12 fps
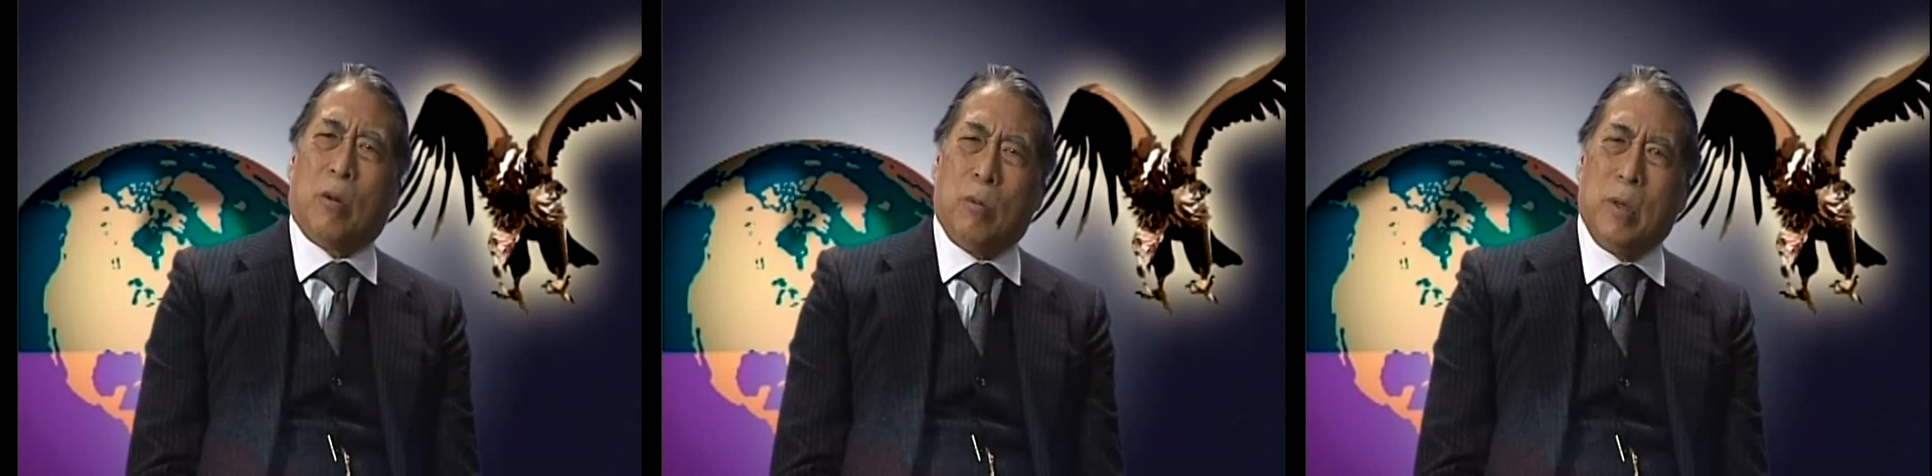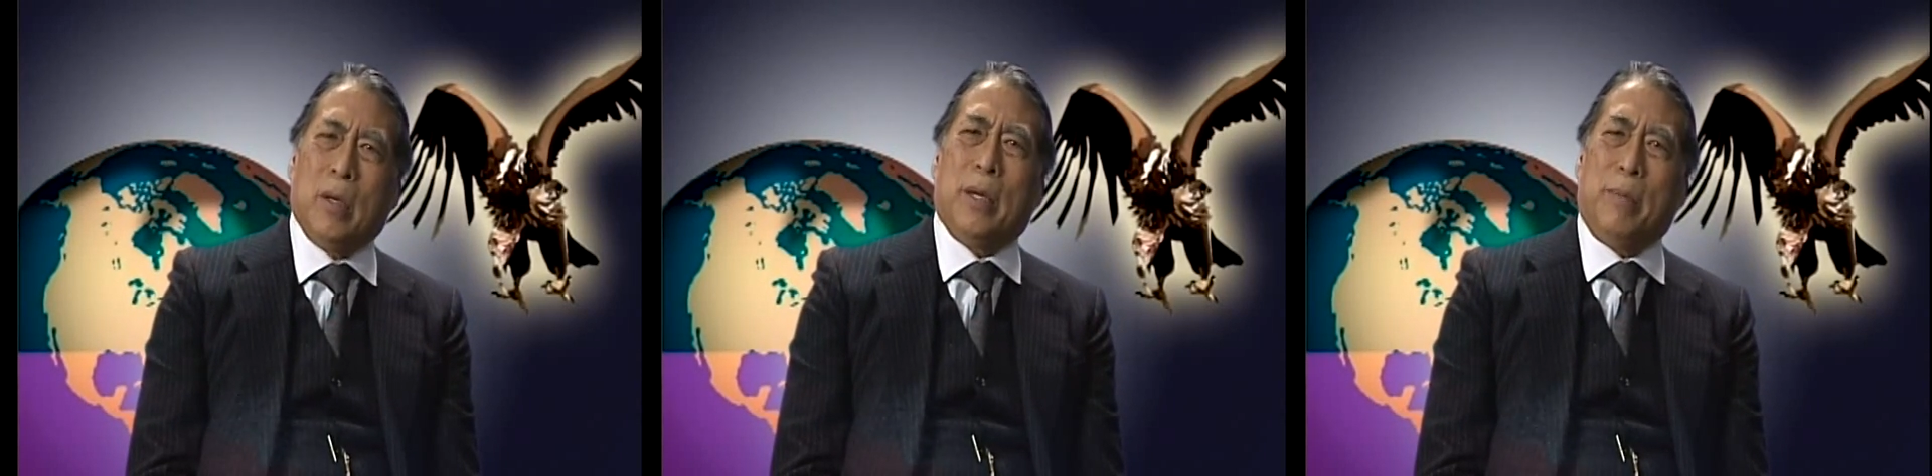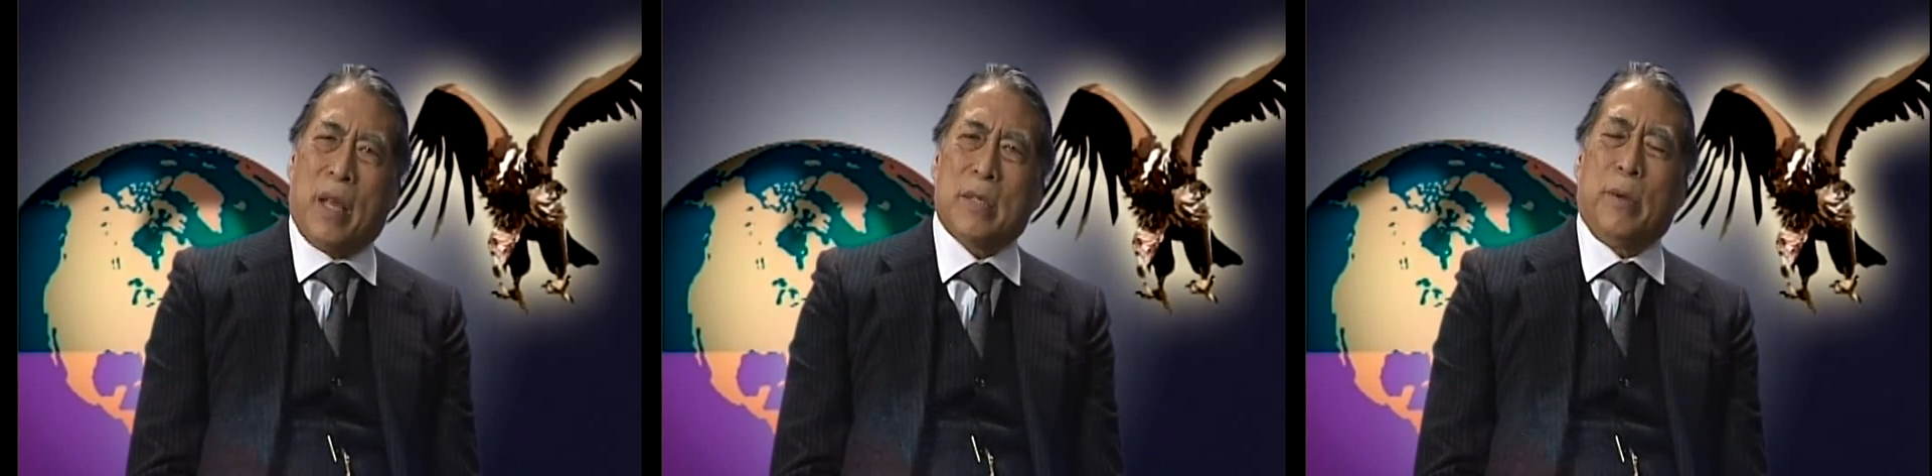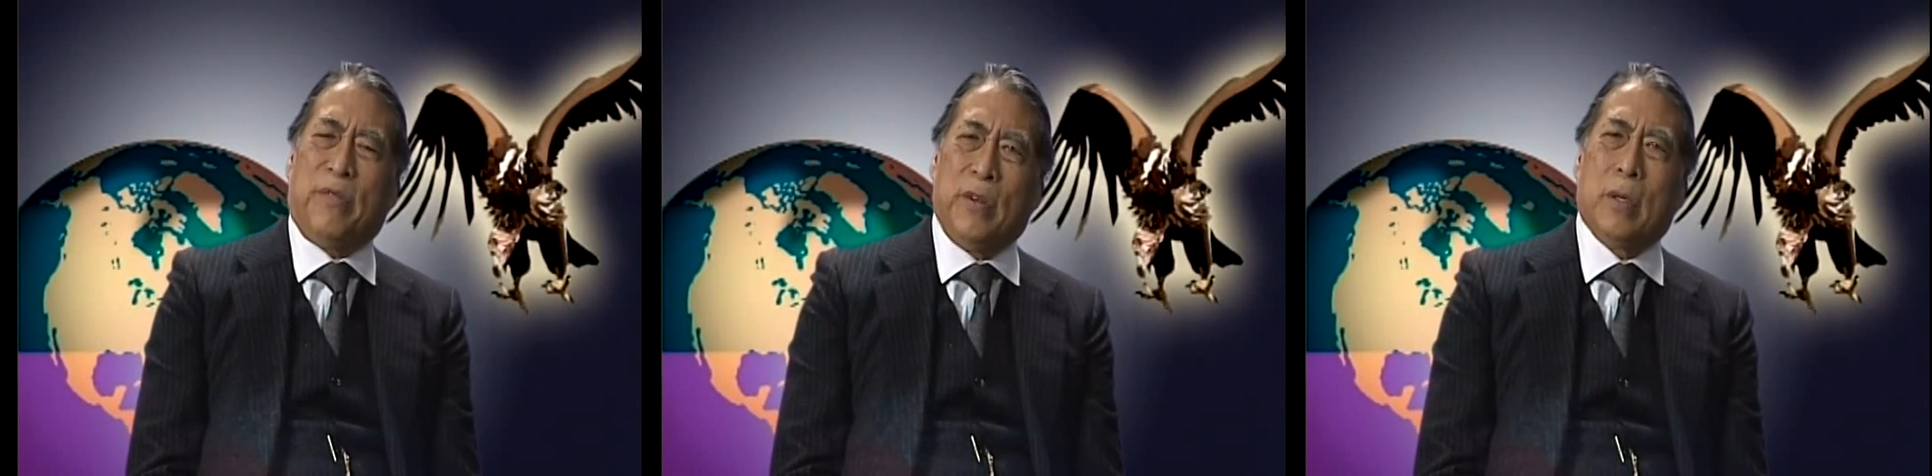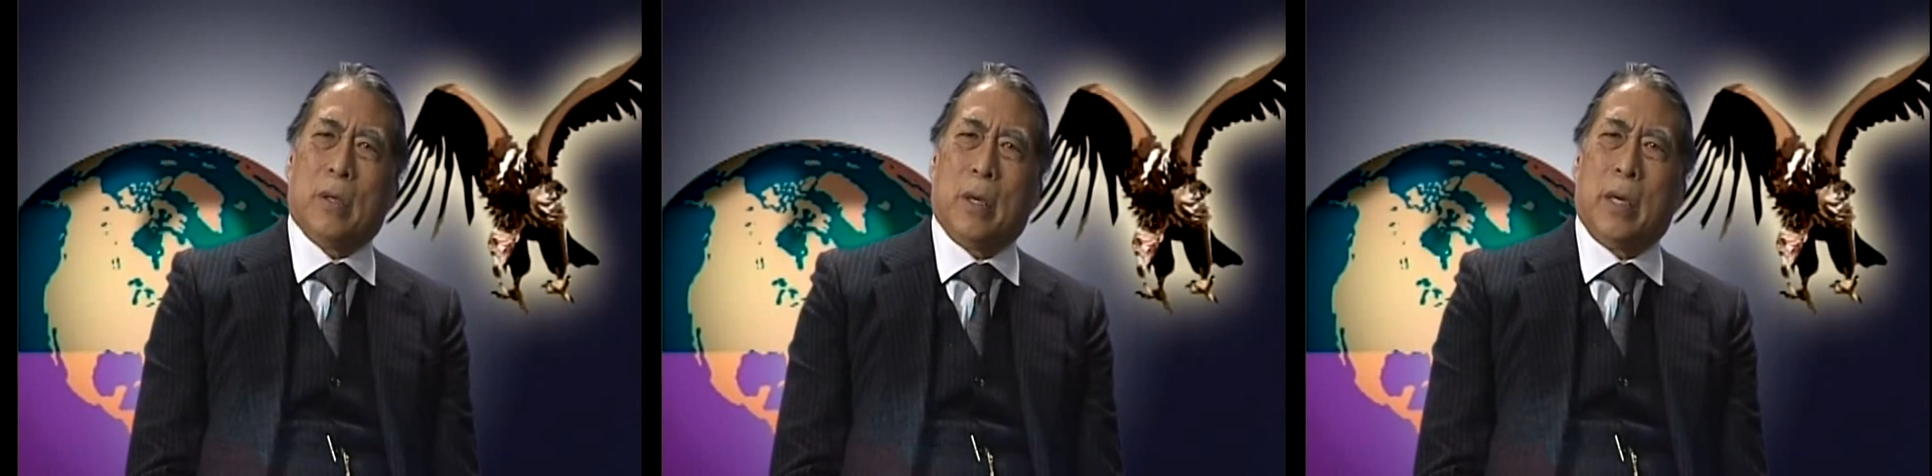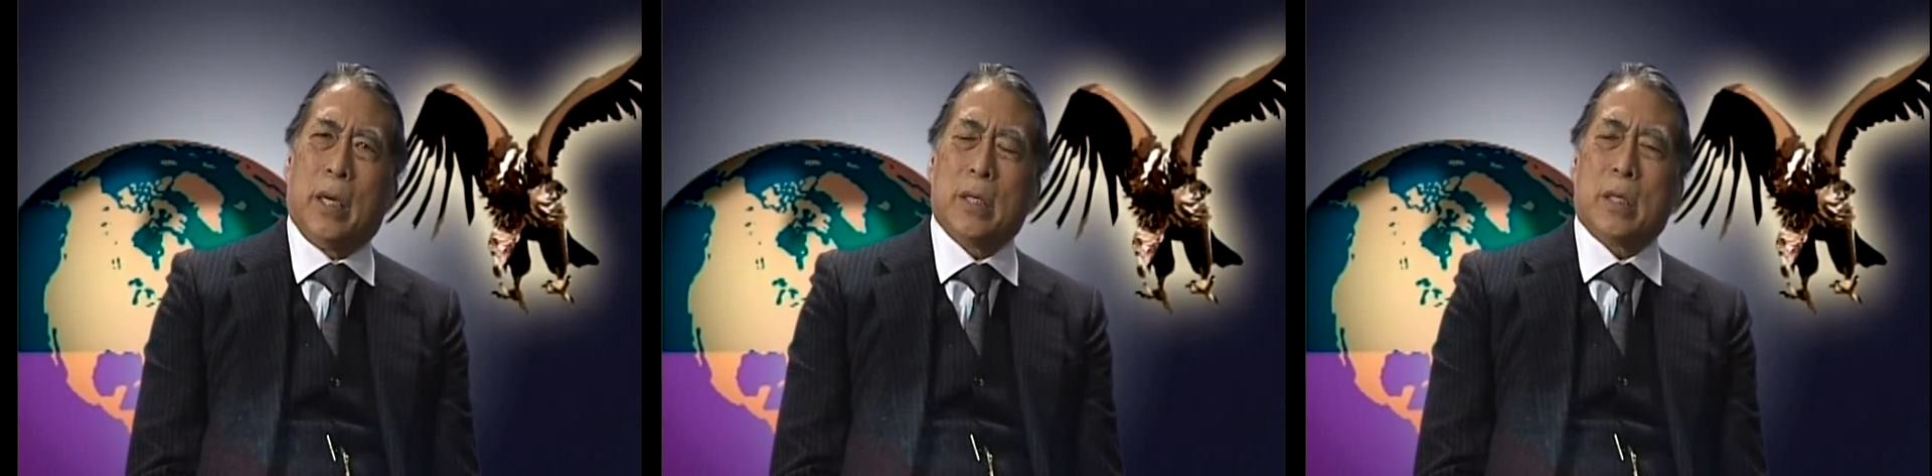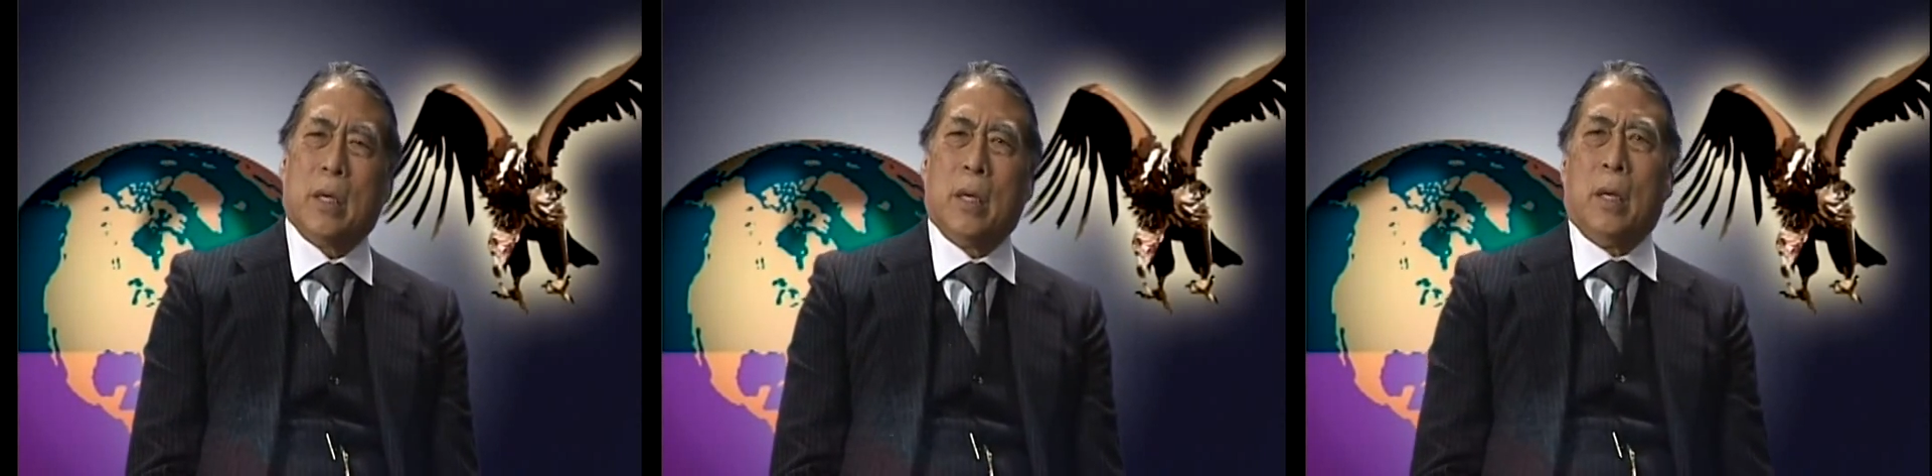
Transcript: really makes me feel good is,